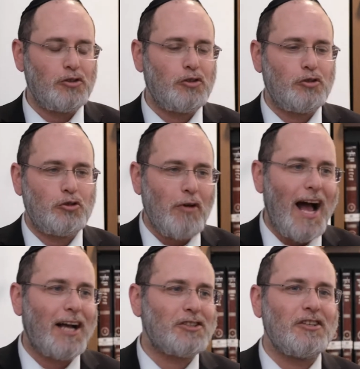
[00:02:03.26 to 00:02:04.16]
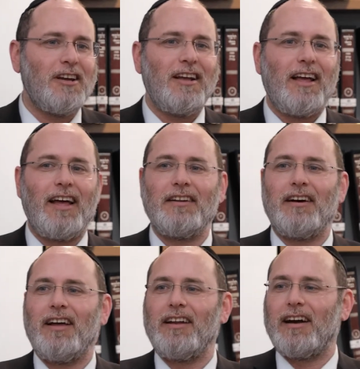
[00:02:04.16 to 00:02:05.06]
Drash and
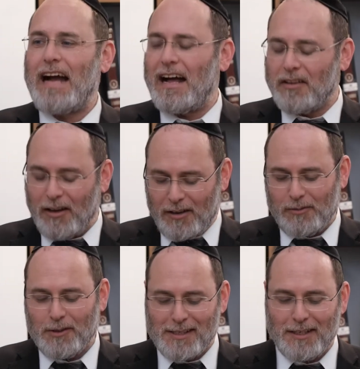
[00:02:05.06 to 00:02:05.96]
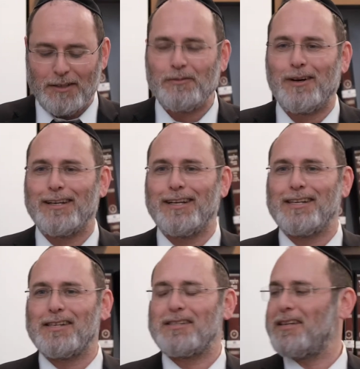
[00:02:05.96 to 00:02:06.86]
Agada. We'll see what it
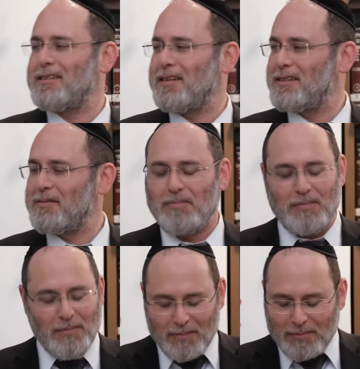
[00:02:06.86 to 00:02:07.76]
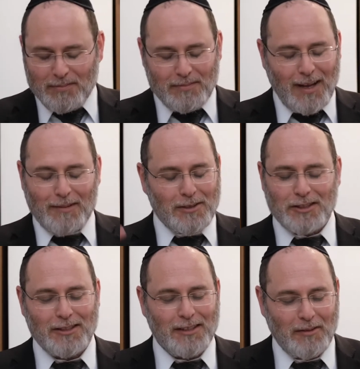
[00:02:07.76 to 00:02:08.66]
is. It's
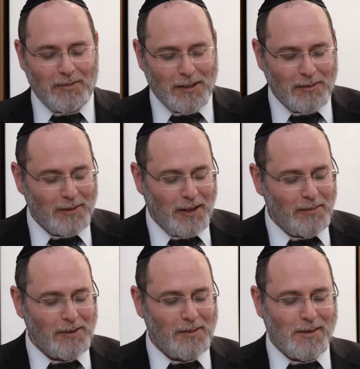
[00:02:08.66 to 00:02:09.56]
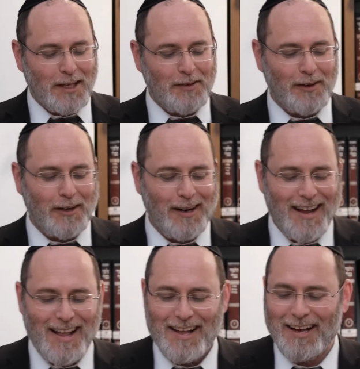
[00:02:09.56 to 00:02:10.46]
mamish, an unbelievable sefer.
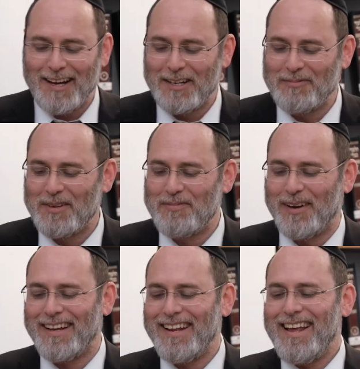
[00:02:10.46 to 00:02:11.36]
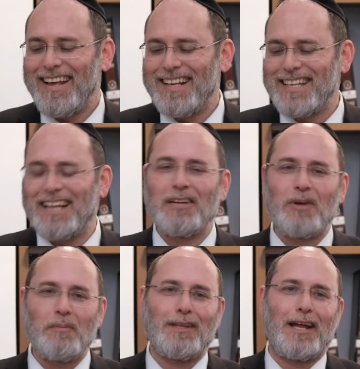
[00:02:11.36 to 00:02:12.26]
But he said he didn't
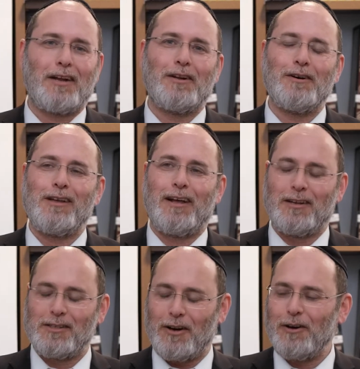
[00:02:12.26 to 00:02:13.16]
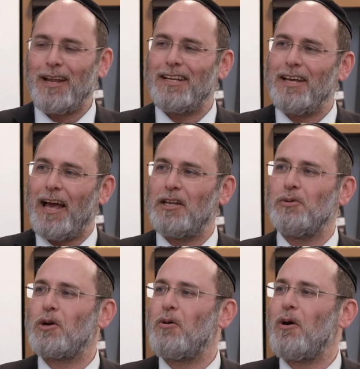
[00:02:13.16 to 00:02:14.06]
want to put that on his own, and he
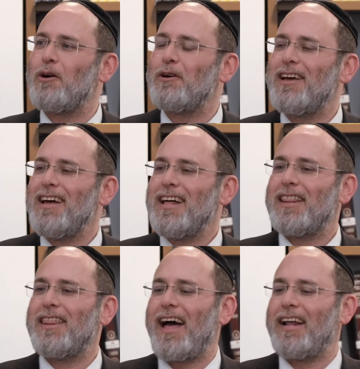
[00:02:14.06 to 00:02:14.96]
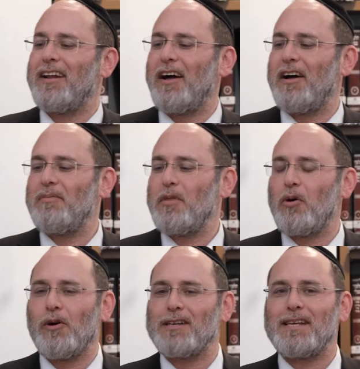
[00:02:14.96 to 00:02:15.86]
would quote that the
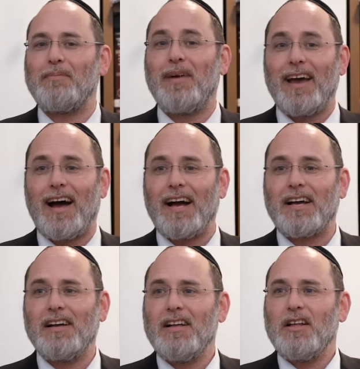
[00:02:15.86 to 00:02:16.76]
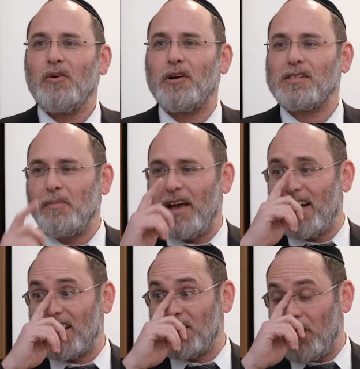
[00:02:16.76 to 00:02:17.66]
Or
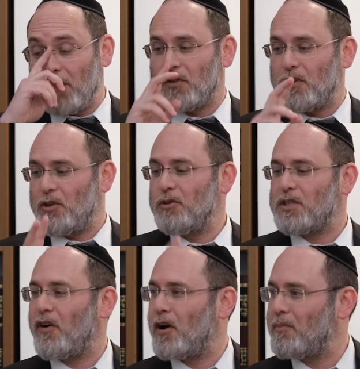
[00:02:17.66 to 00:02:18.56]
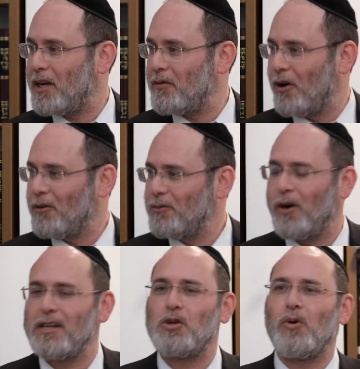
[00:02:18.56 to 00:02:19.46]
Sameach is famous for 2 svarim that he wrote.
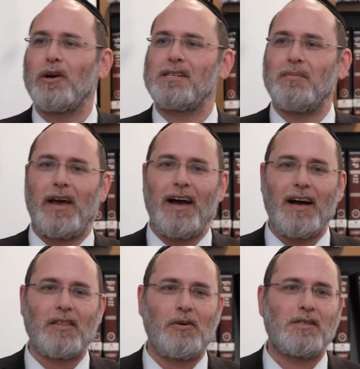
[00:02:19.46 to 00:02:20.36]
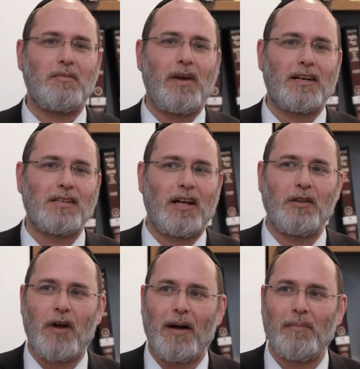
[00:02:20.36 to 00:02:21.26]
One is the Or Sameach. The Or Sameach is on the
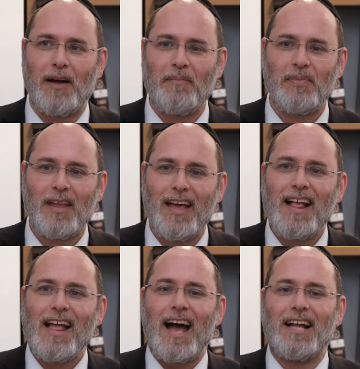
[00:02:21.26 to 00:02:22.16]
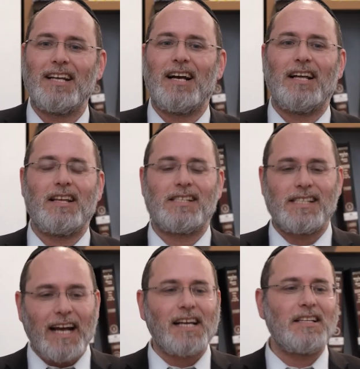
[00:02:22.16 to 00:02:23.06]
Rambam. And the
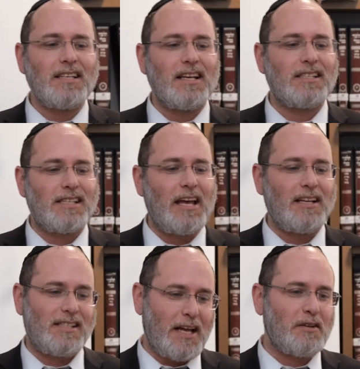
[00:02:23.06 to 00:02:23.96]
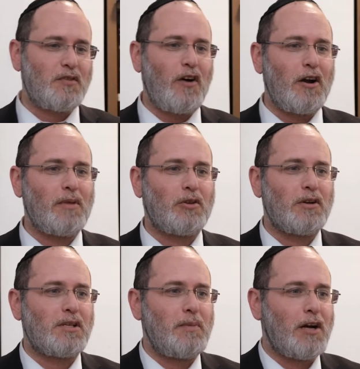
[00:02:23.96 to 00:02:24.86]
second set of svarim that the Or
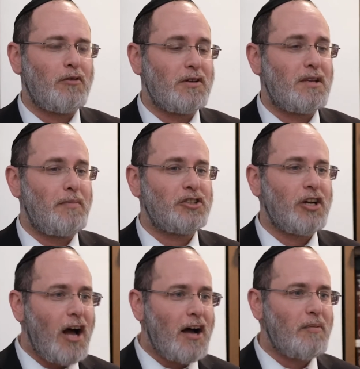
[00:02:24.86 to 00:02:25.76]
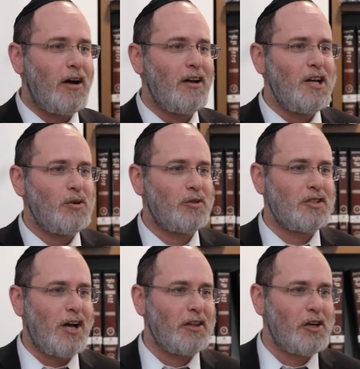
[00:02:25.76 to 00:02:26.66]
Sameach wrote is the Meshech Chachma, which
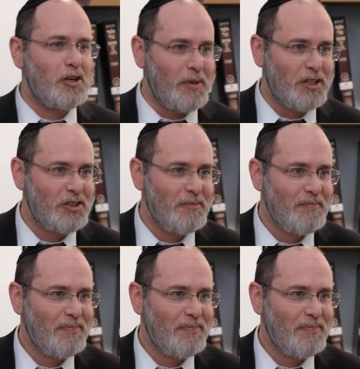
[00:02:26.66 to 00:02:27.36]
is on the Chumash.